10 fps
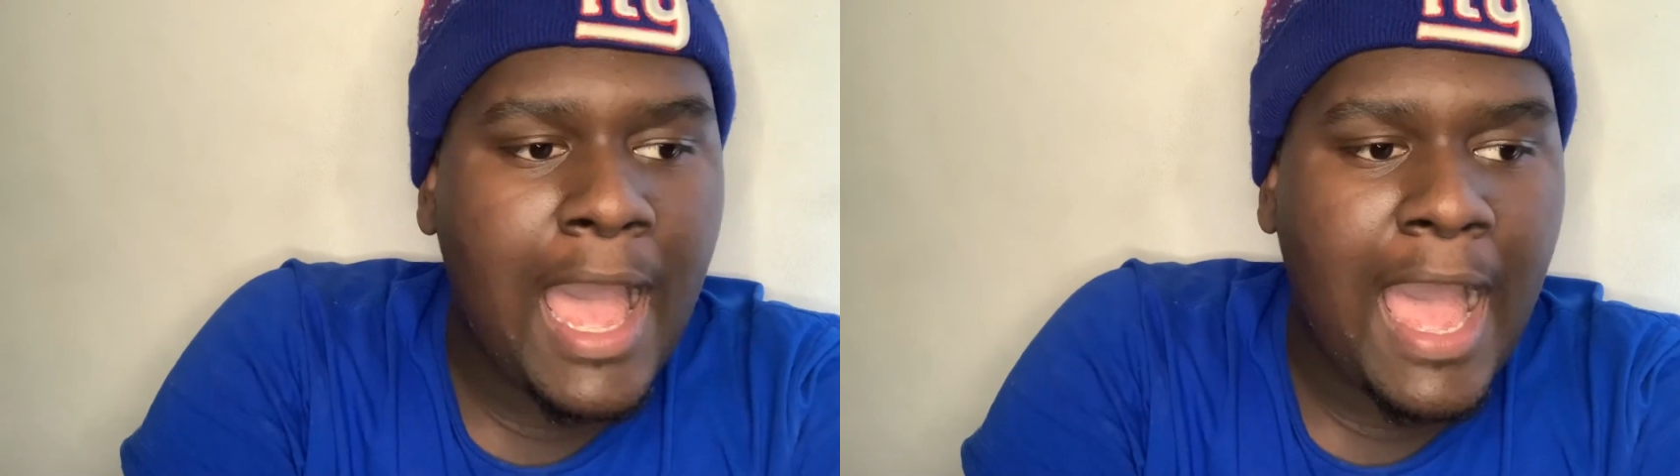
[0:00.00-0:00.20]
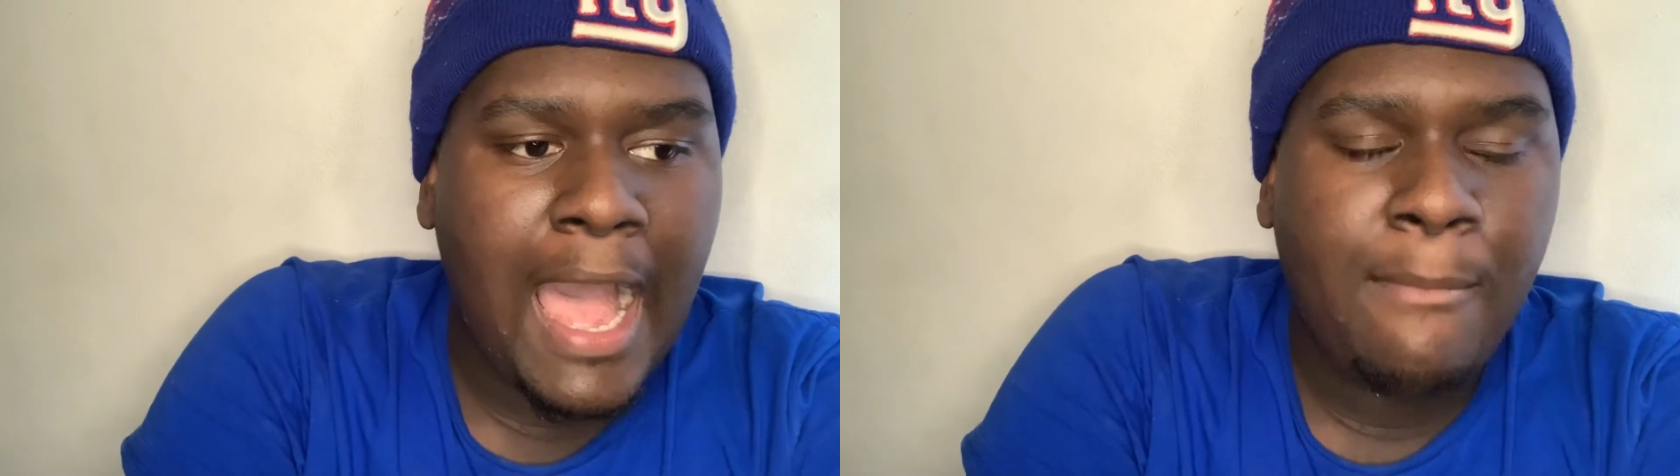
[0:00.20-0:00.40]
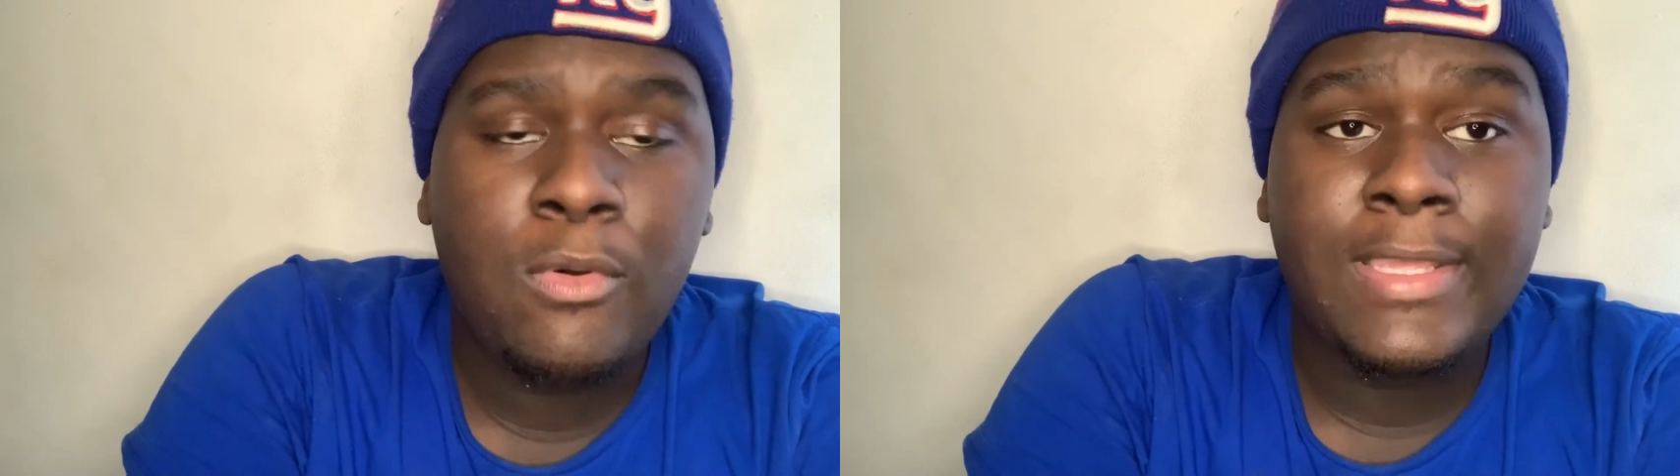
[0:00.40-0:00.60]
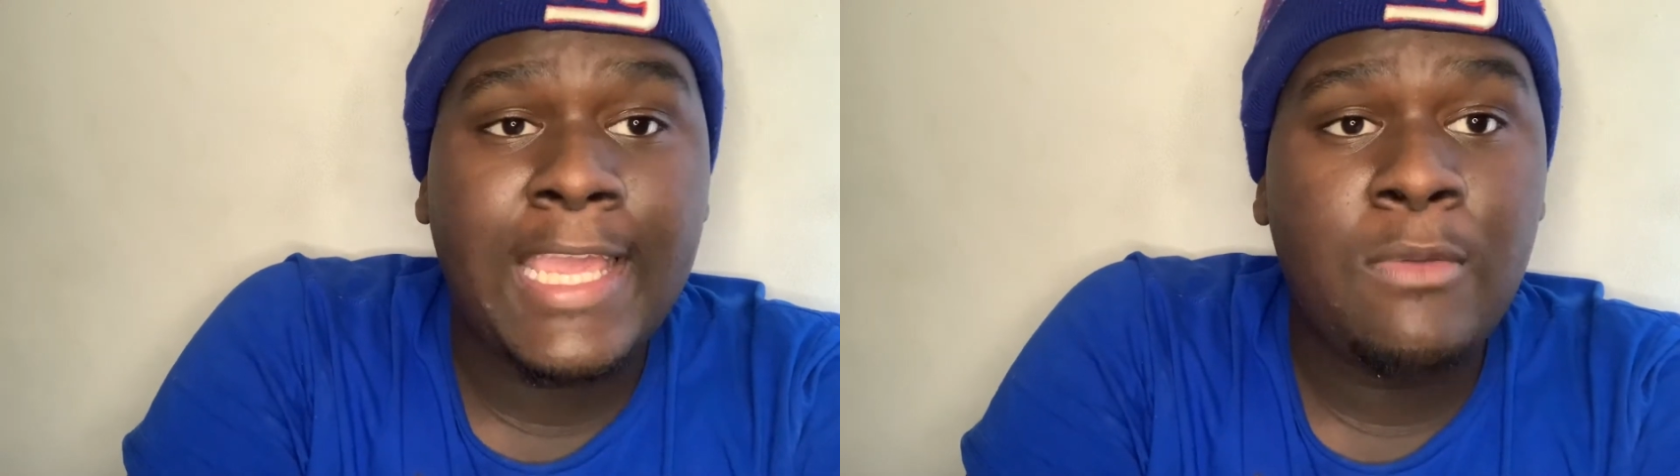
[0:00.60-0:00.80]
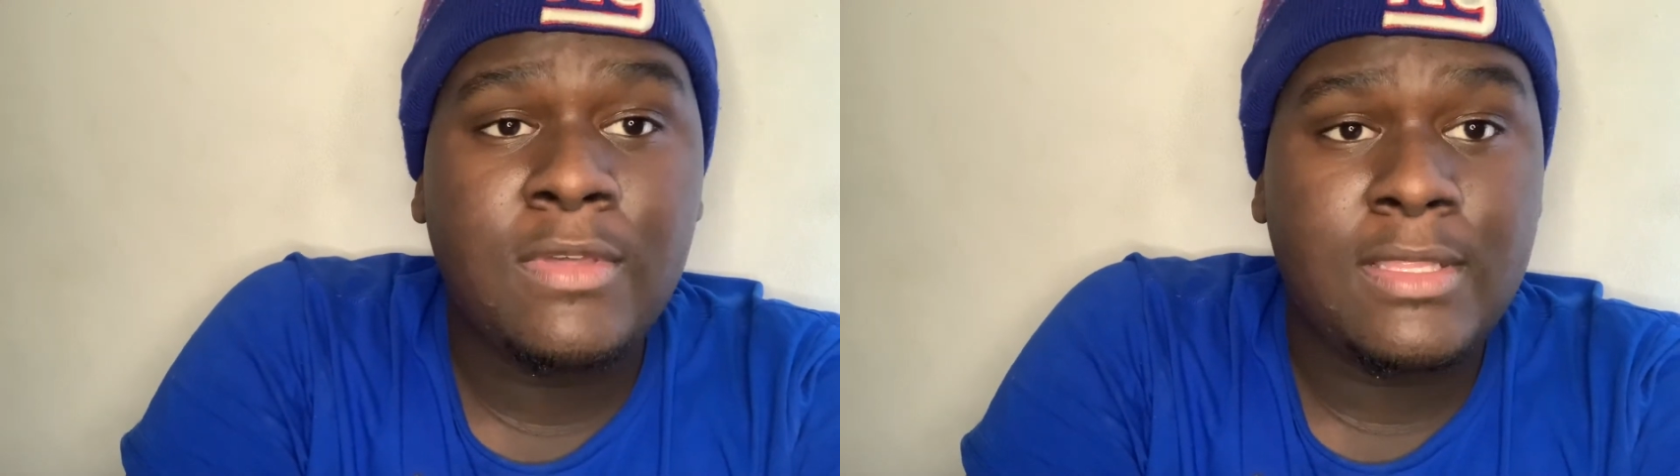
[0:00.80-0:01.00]
I'm
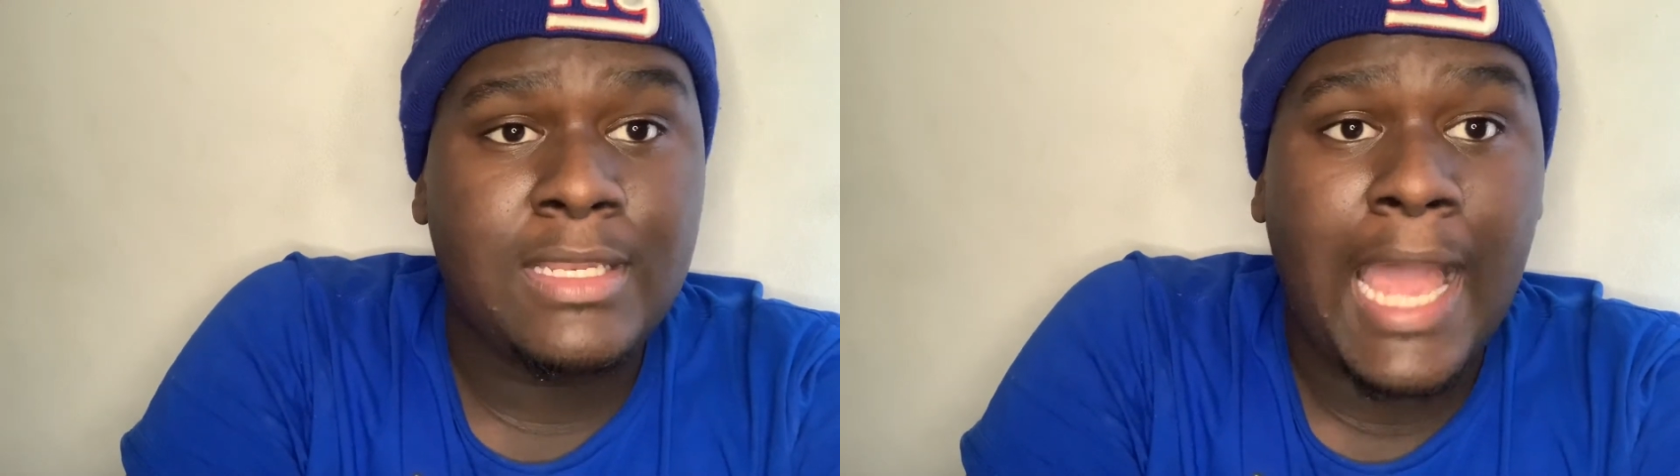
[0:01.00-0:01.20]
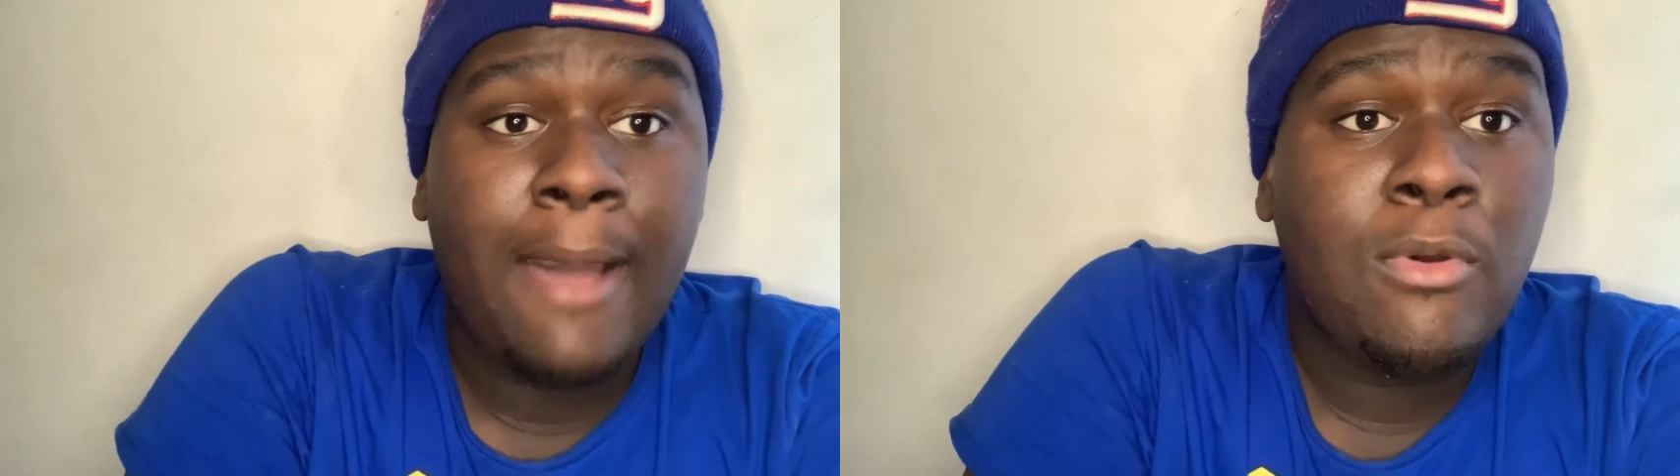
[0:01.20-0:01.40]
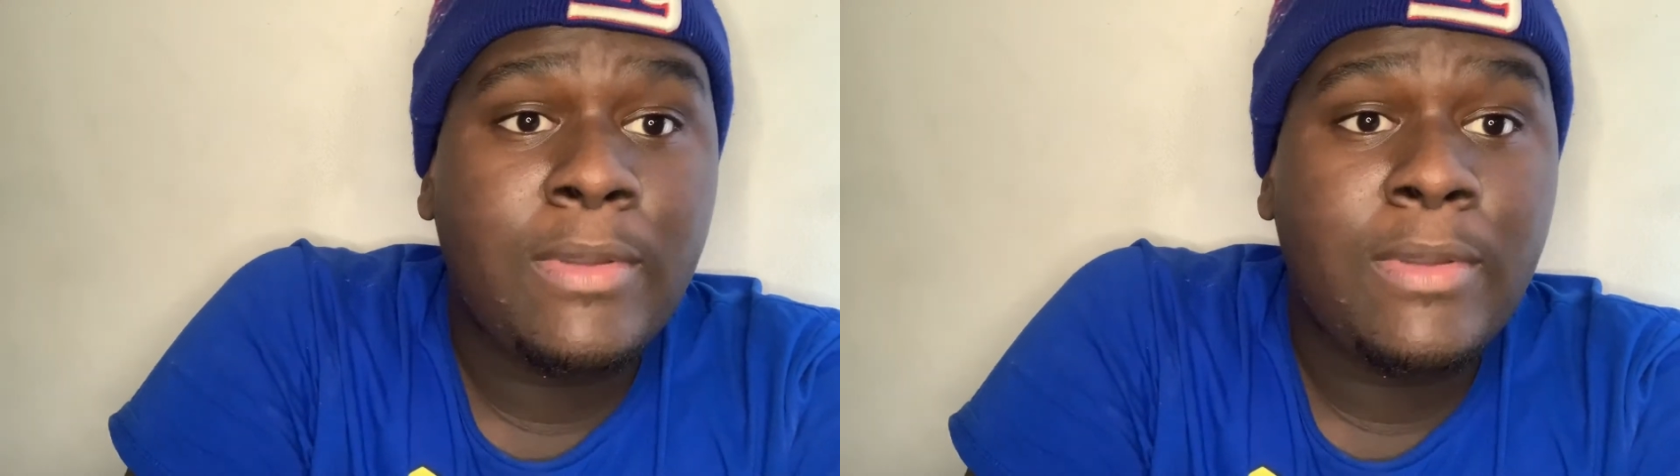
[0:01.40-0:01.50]
okay with it. I'm